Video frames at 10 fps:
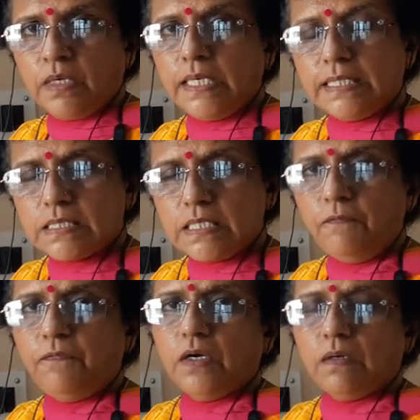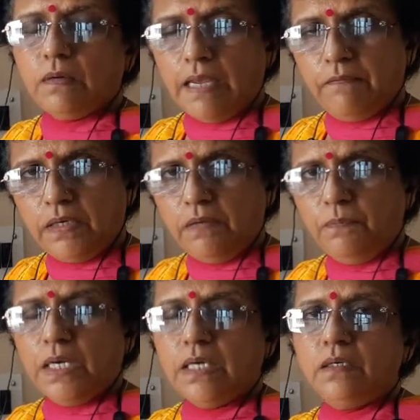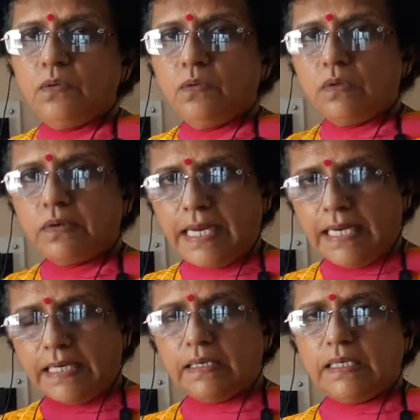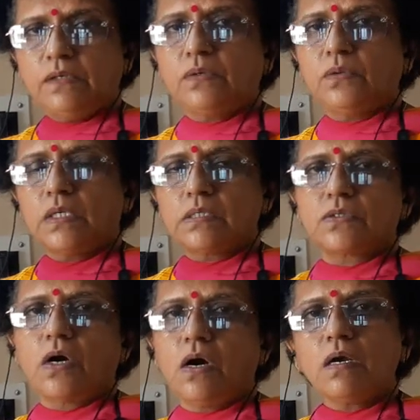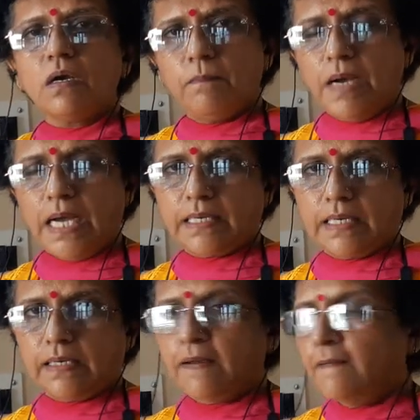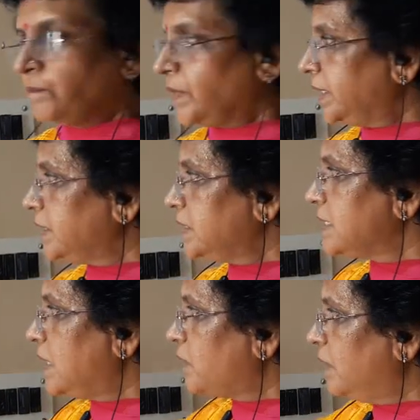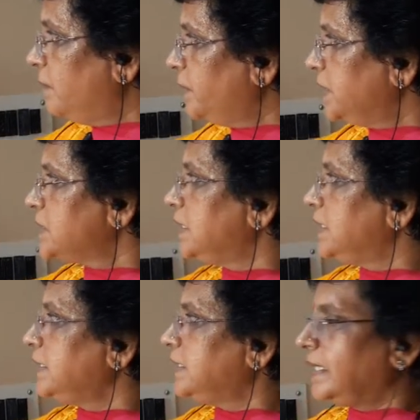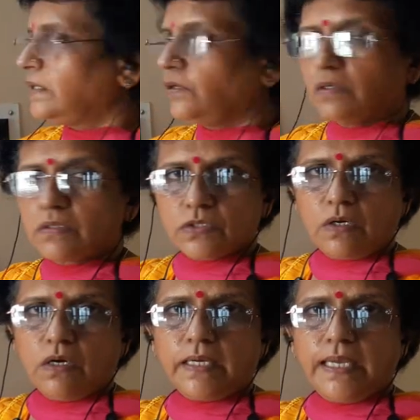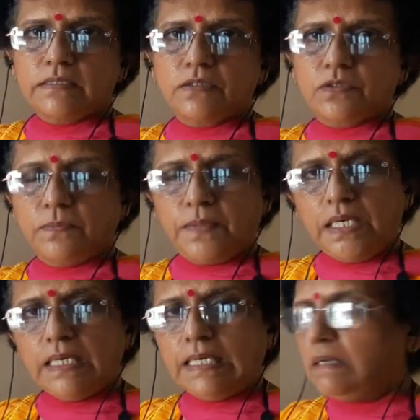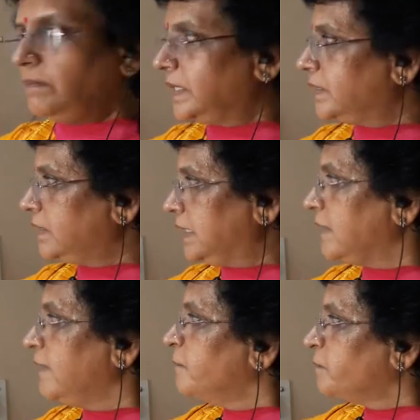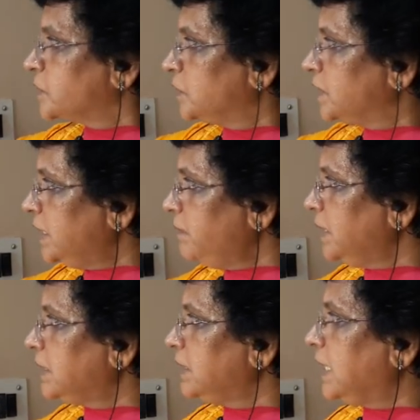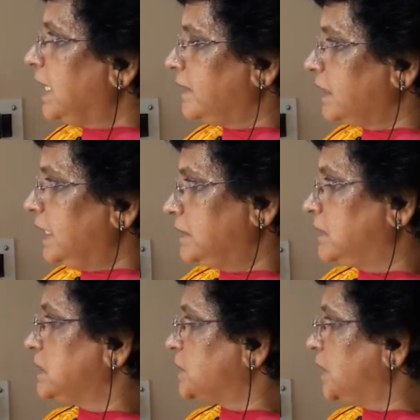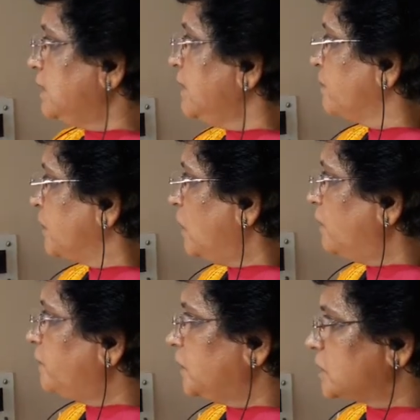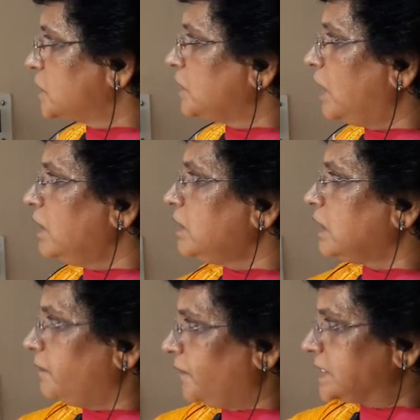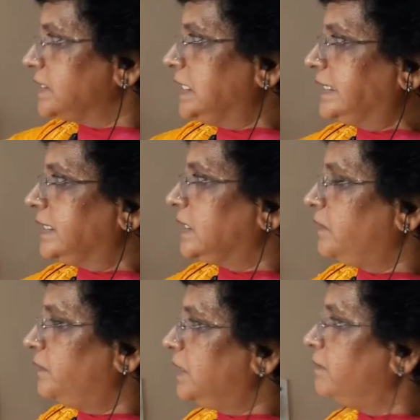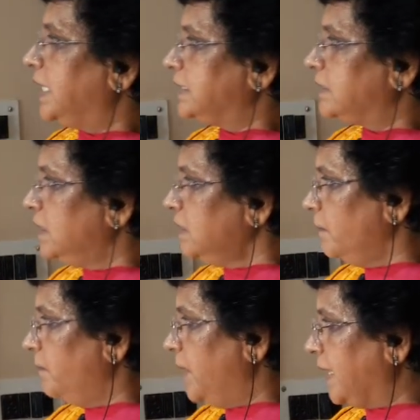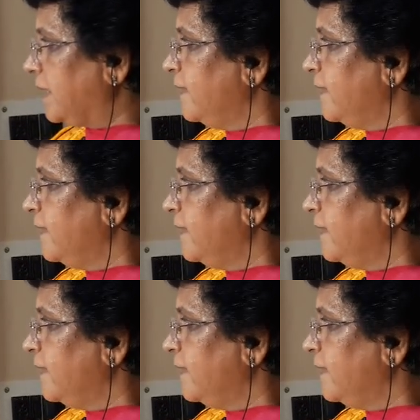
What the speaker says: Easy for everyone to trade into the stock market. It is now compulsory that your stock has to be demated. So dematerialization of your stock facility given by the bank.